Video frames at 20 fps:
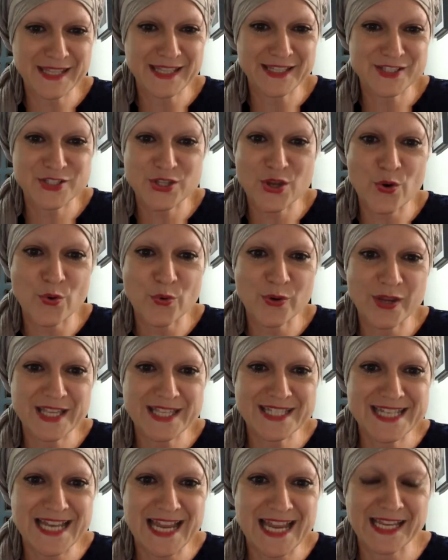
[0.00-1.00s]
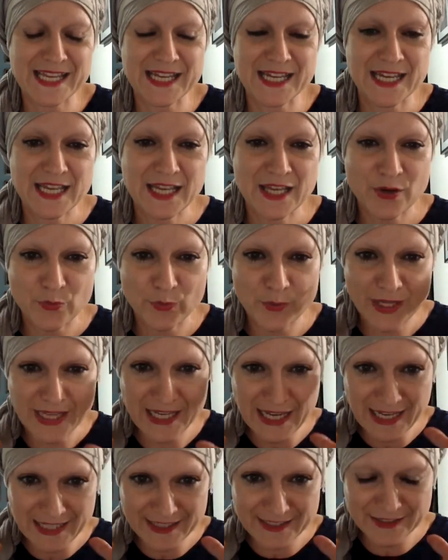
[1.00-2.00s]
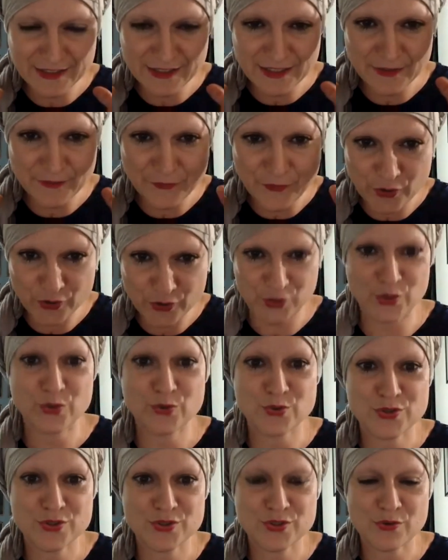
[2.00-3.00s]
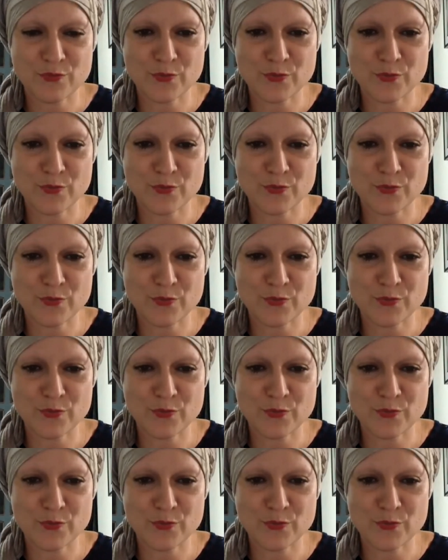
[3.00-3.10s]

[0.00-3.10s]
So it's like we can focus,